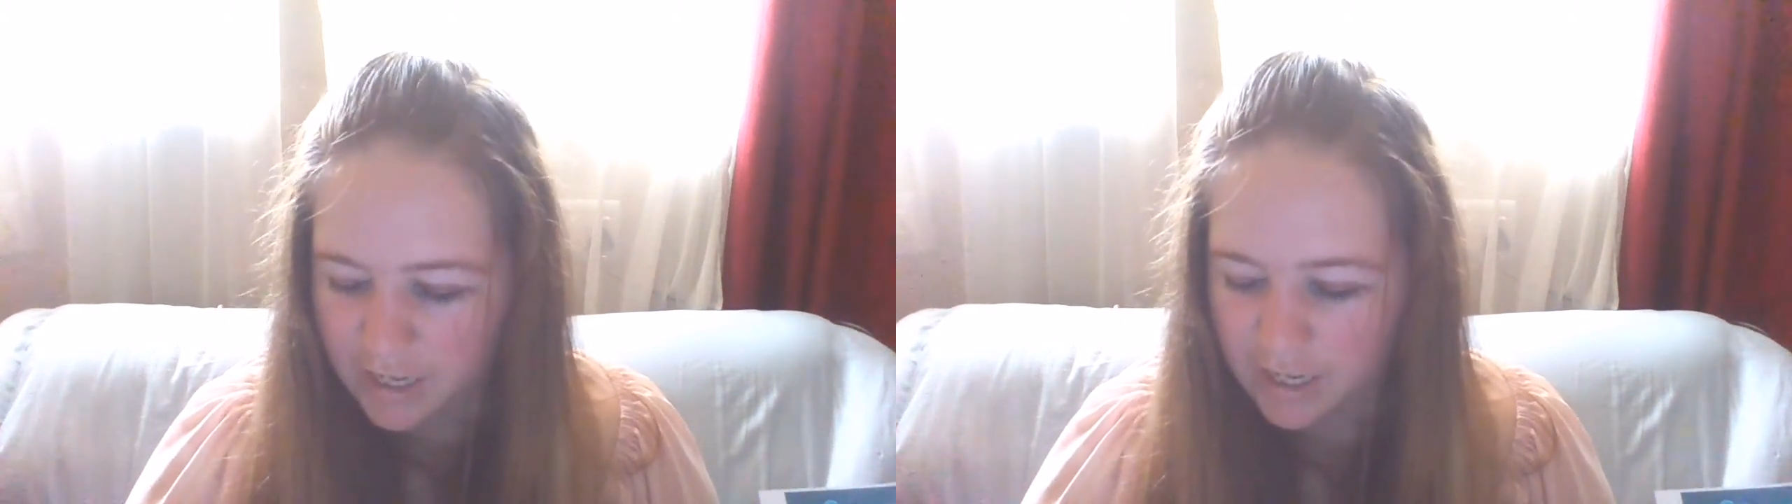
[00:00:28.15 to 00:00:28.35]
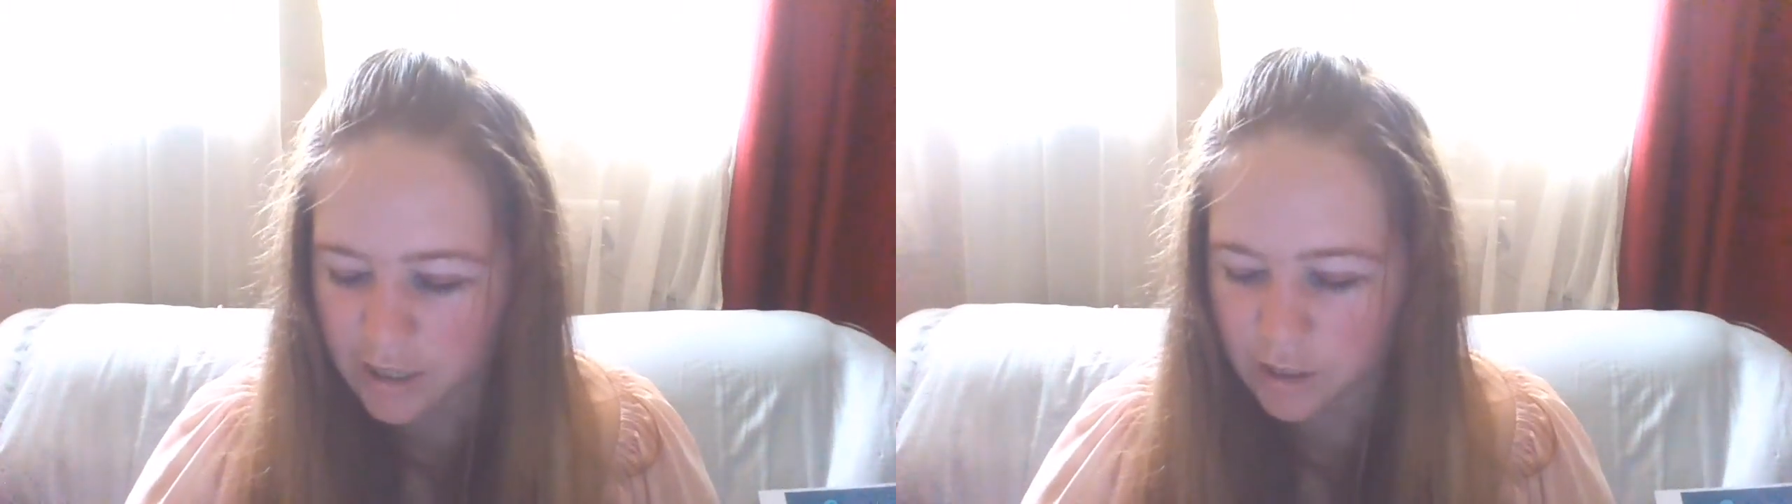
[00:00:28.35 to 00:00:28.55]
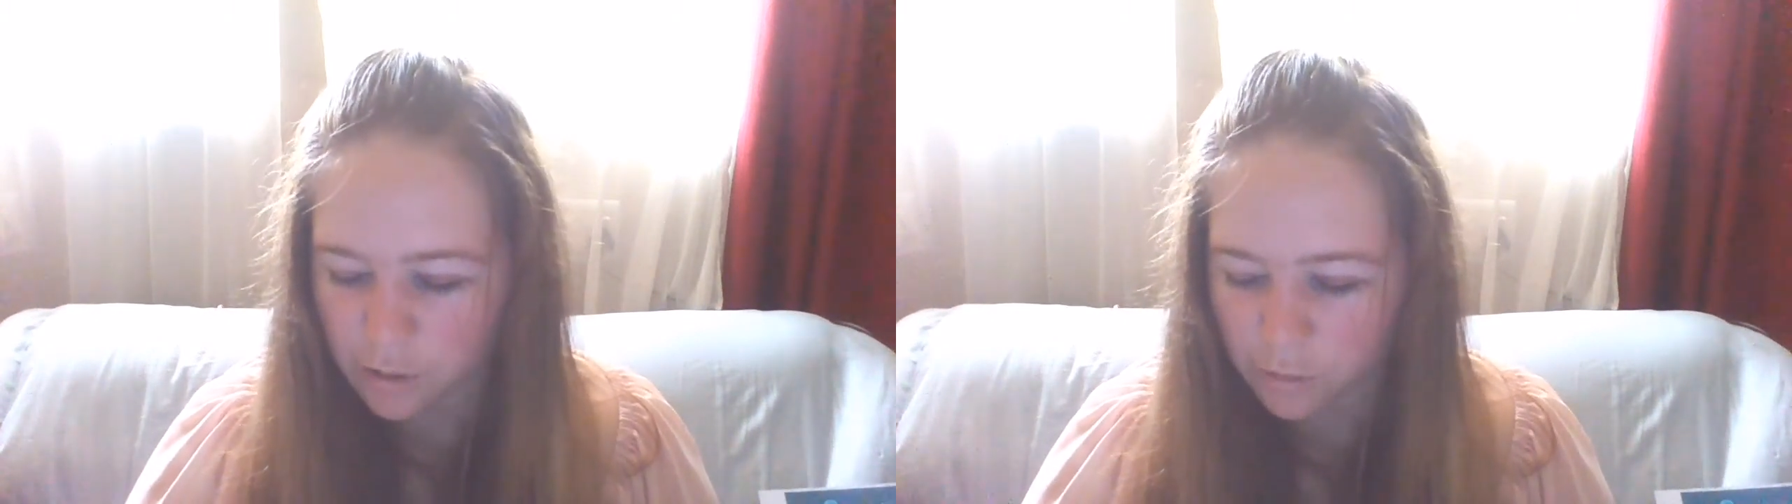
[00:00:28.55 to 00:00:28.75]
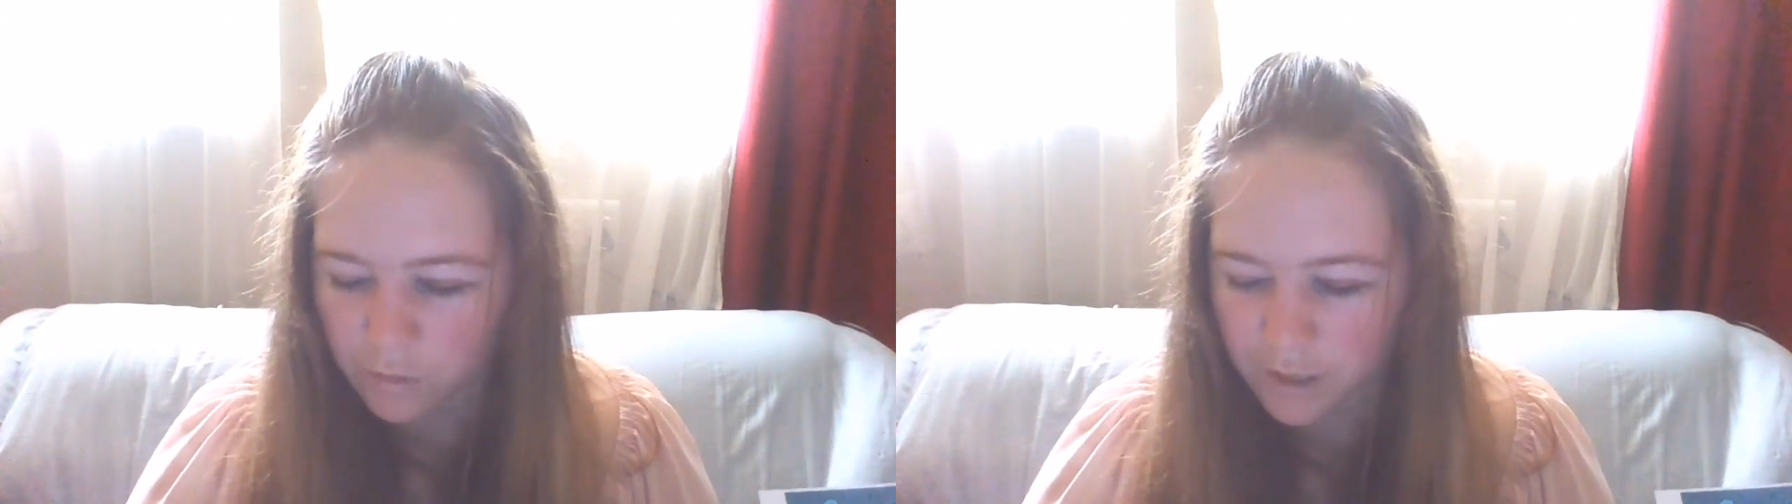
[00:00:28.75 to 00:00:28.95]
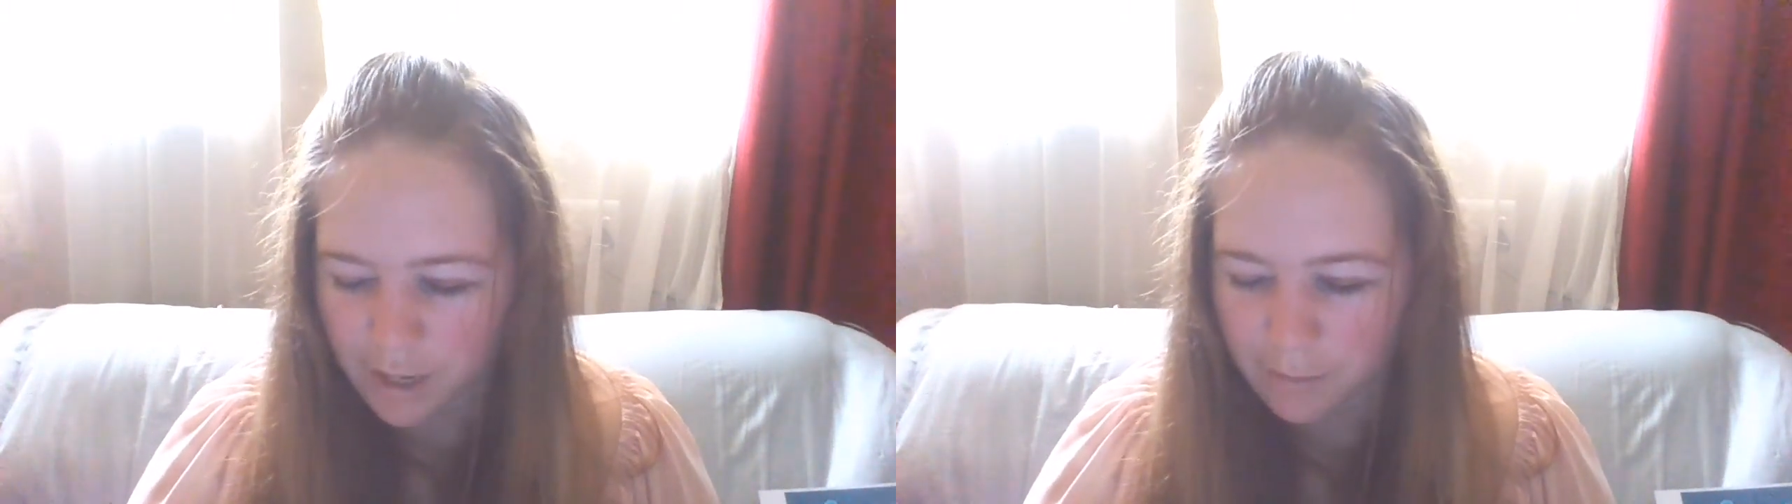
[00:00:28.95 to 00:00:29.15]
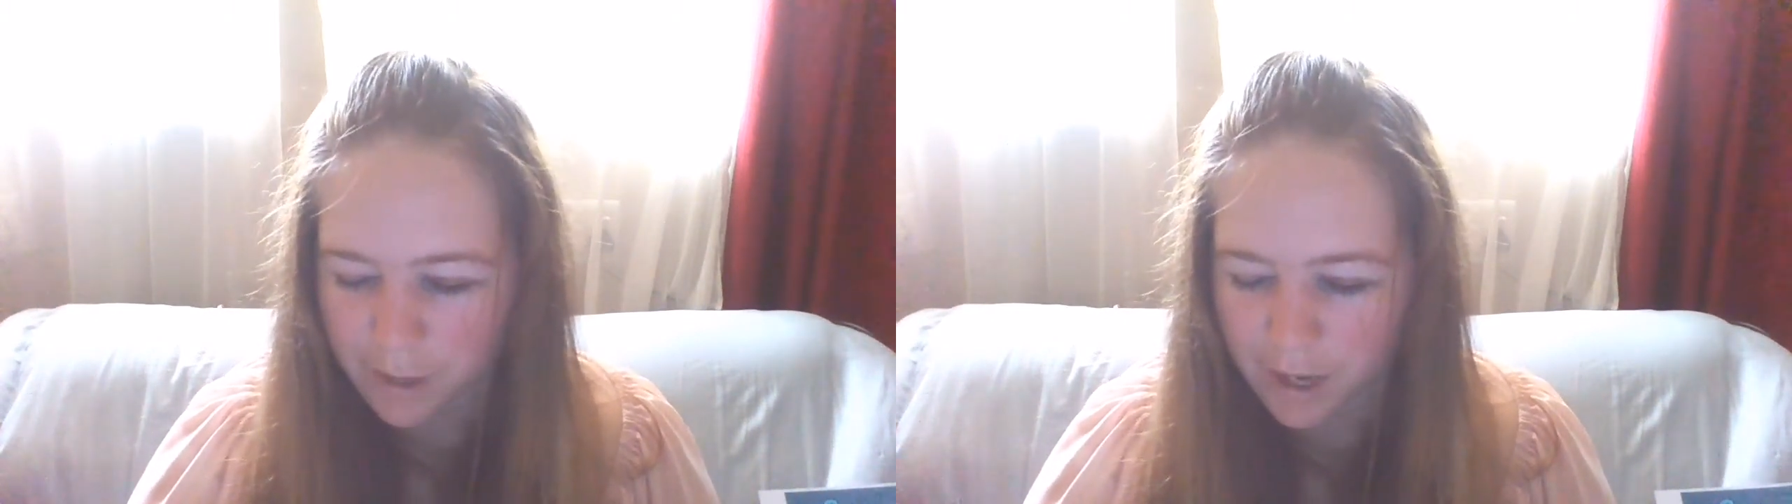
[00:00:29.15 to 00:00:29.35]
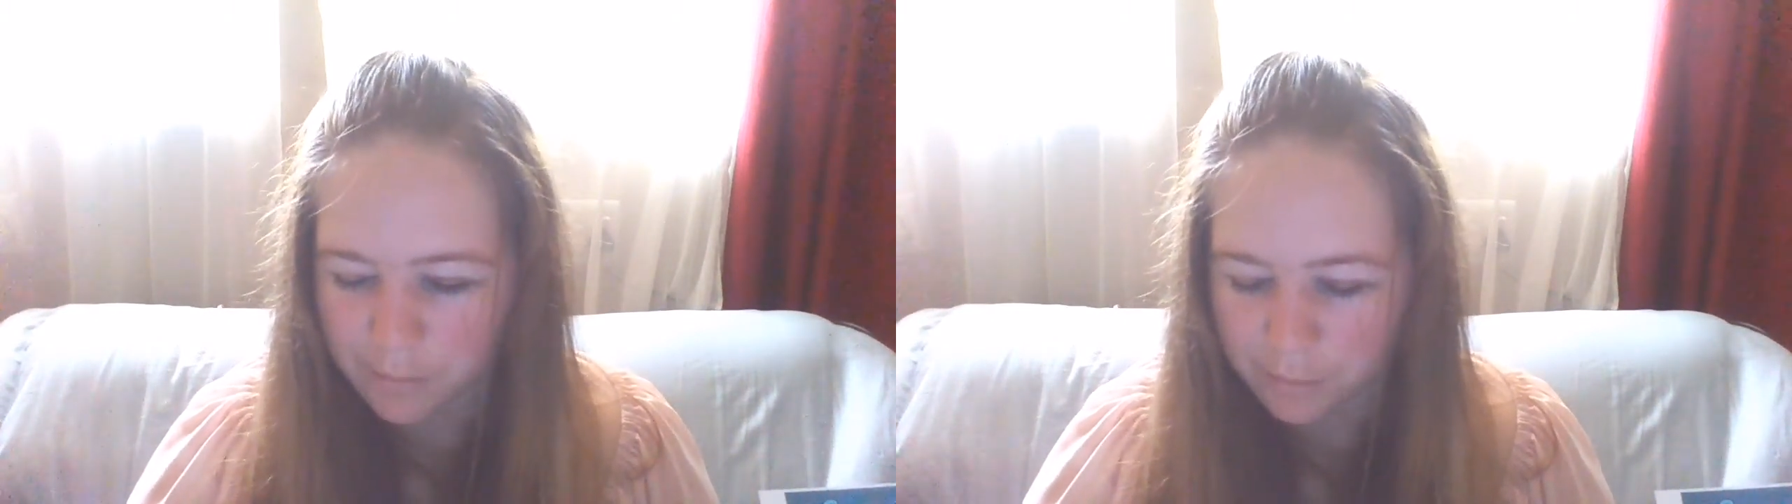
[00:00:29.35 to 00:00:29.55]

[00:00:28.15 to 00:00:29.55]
In your name I